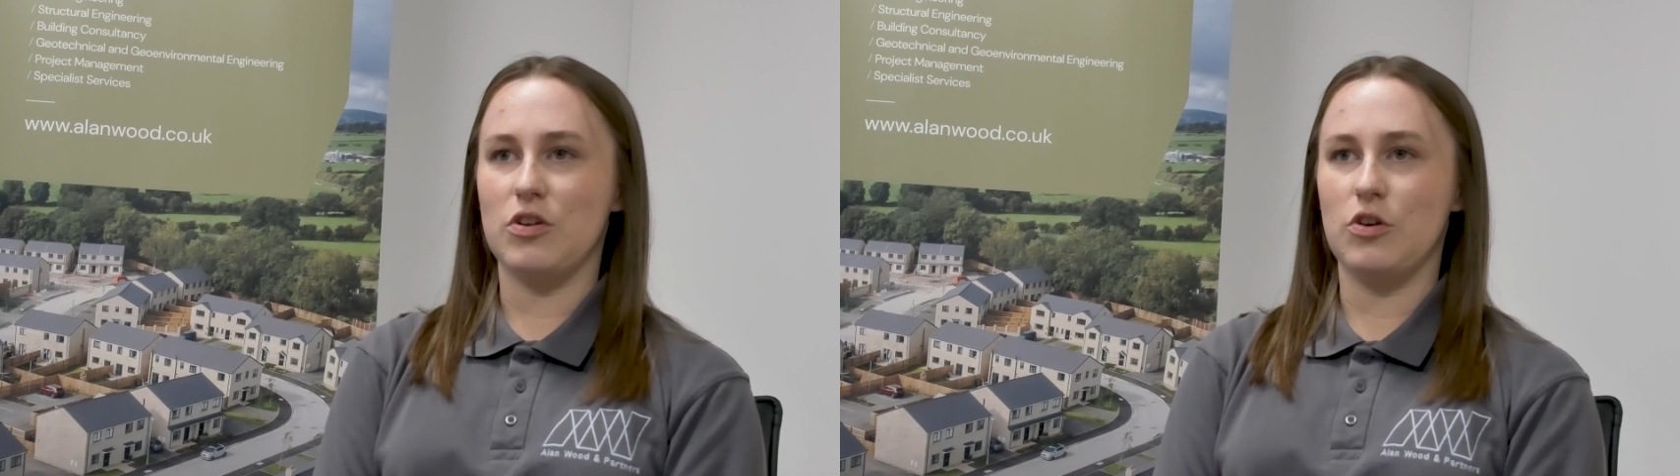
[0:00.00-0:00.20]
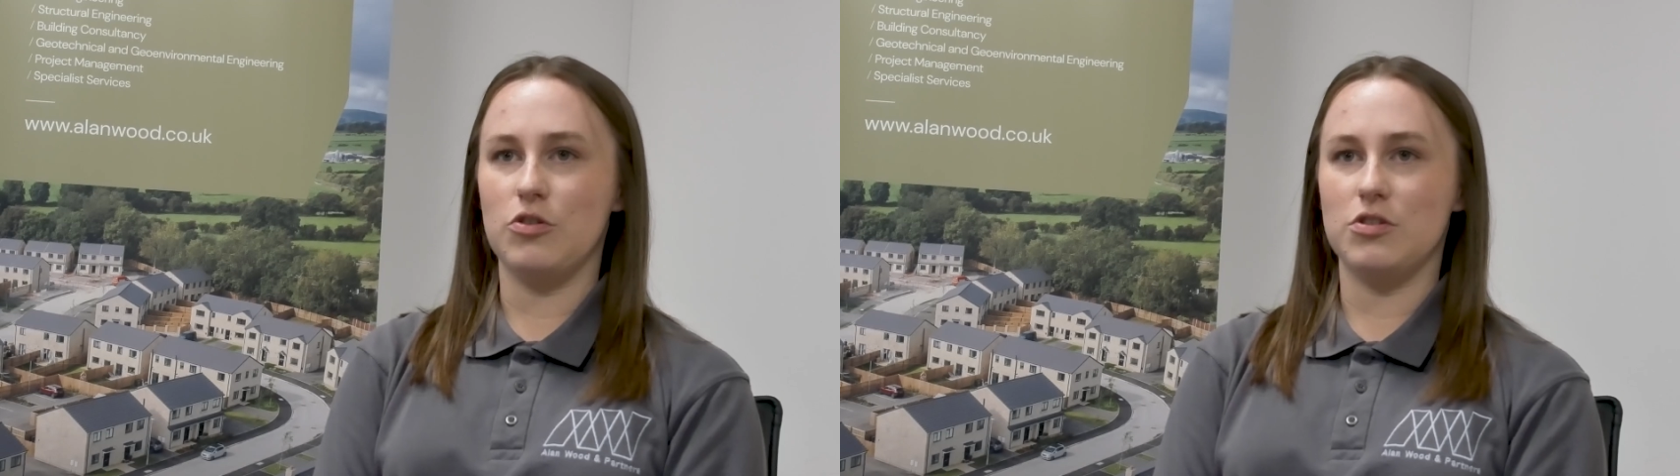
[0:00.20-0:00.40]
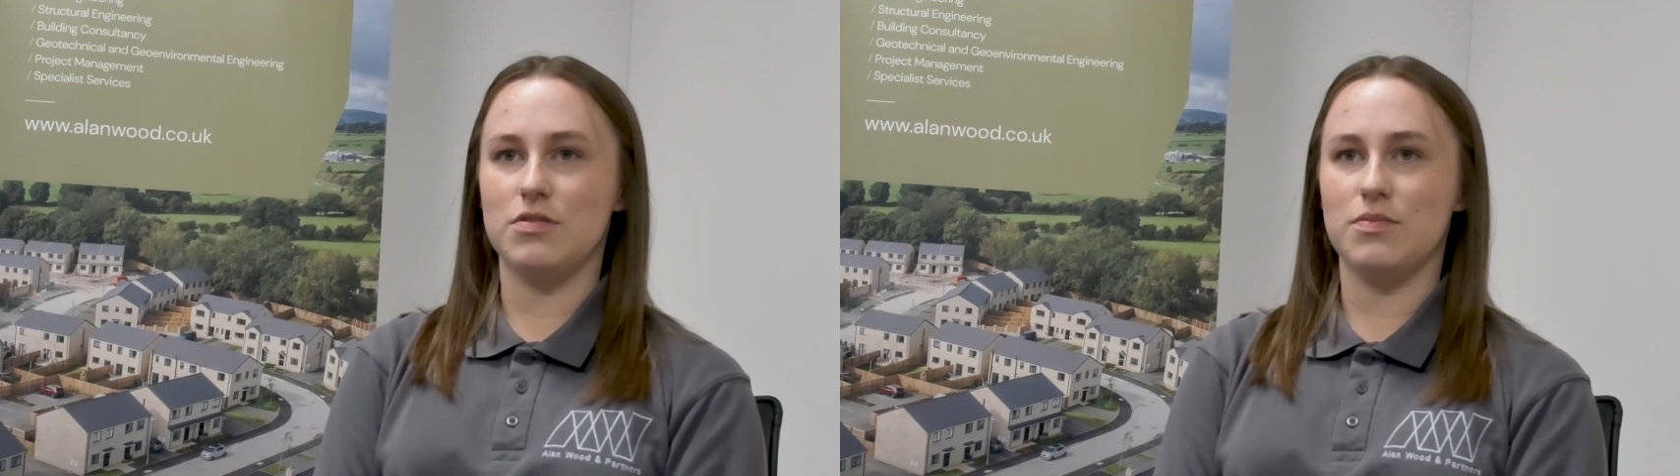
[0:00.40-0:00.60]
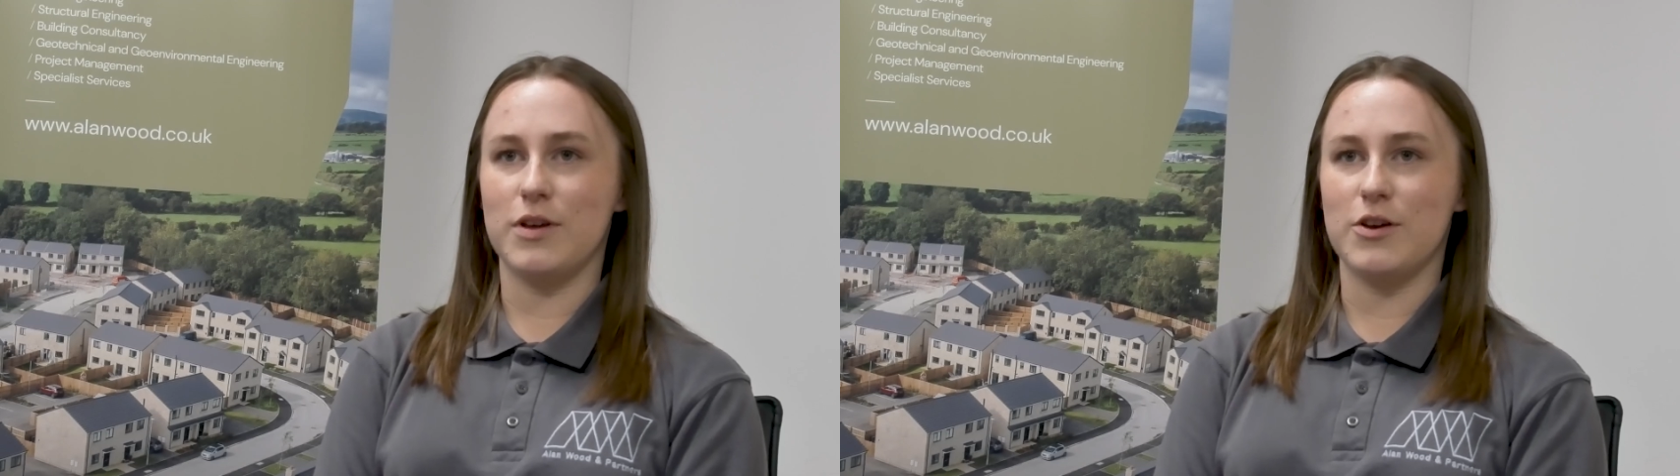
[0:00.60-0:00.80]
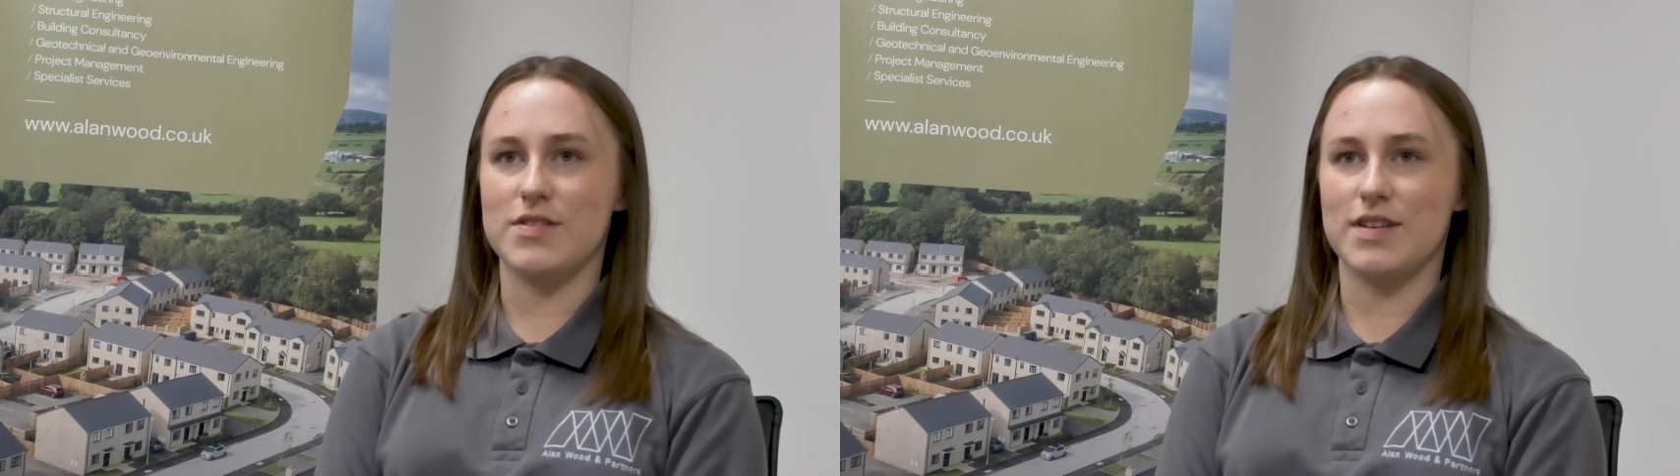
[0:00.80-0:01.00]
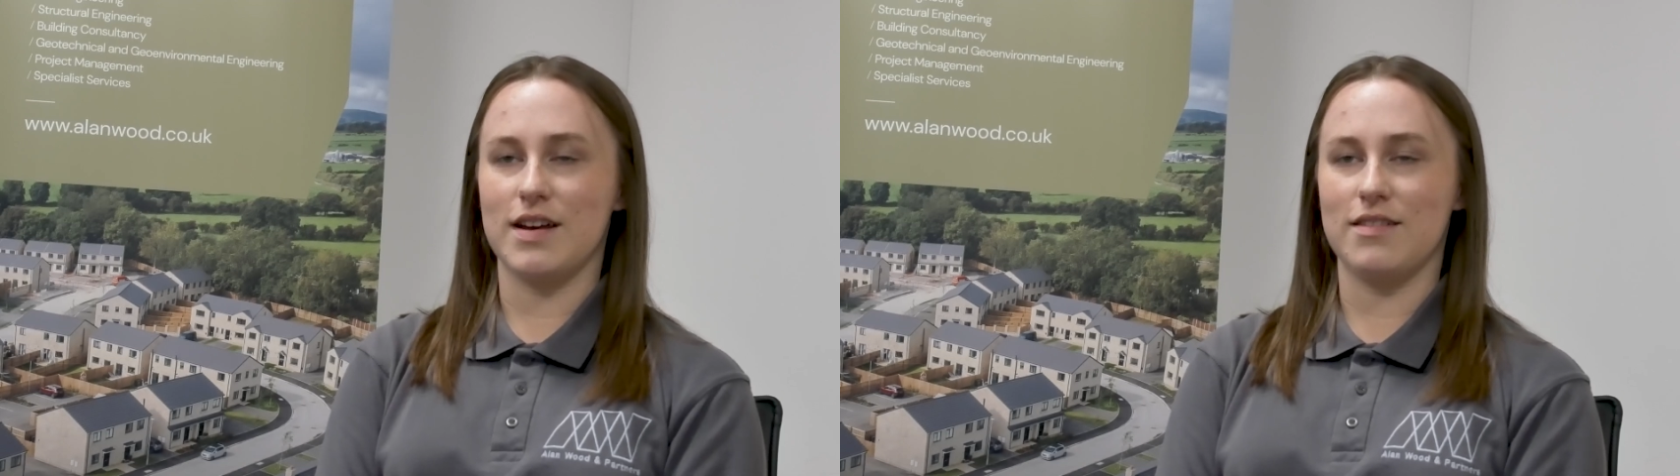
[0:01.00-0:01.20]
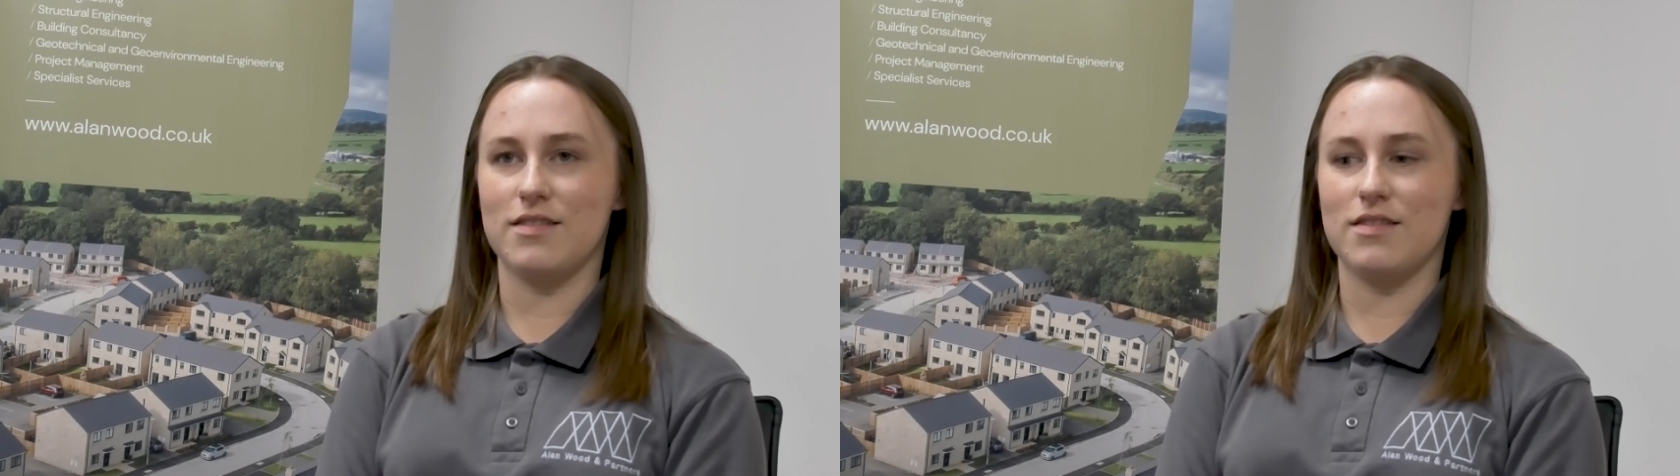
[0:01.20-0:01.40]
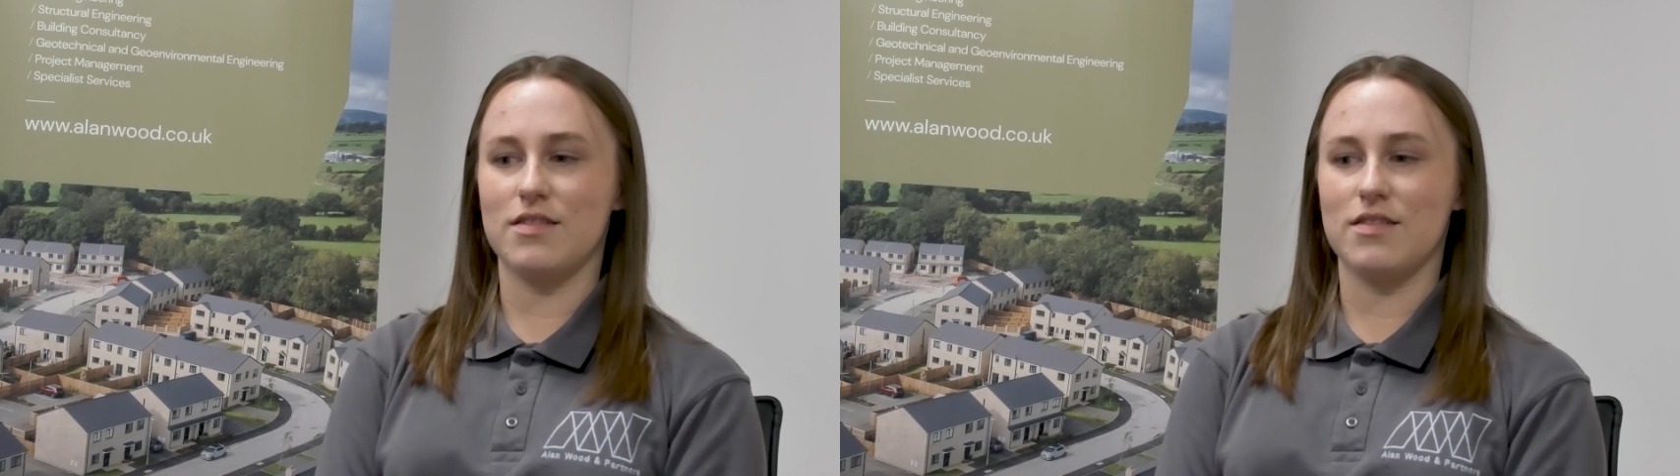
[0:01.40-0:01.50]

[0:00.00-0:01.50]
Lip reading: good because I